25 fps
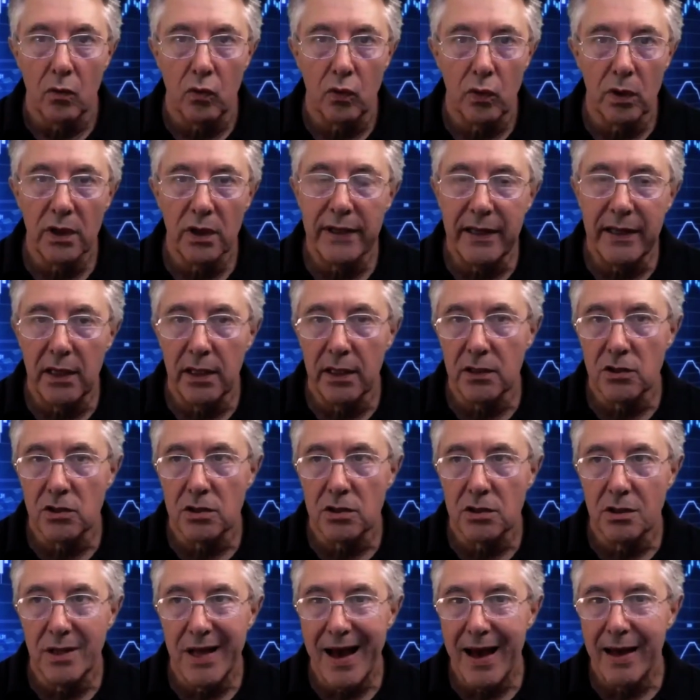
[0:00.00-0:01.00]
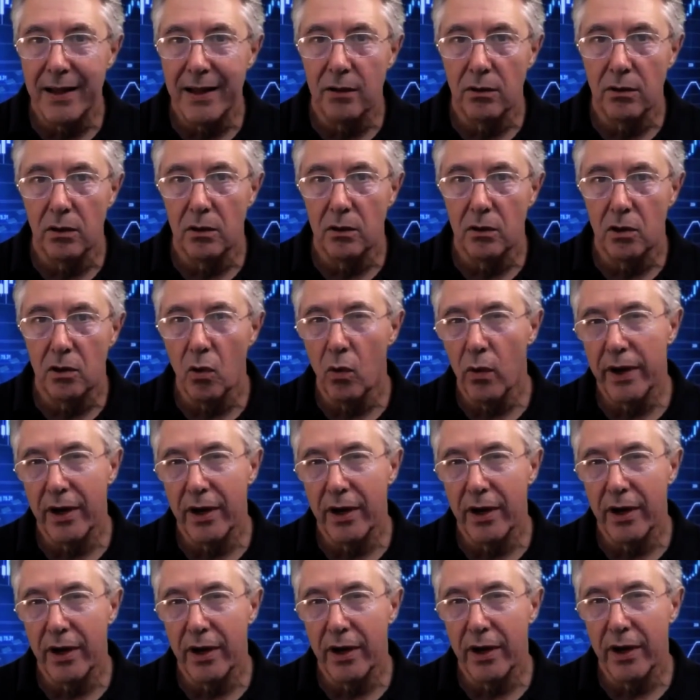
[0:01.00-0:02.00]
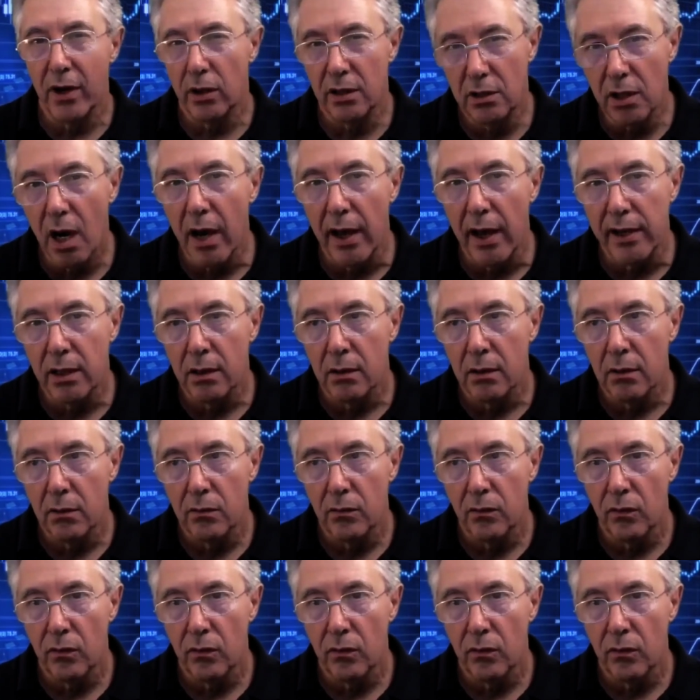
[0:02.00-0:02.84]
really is not going on gut.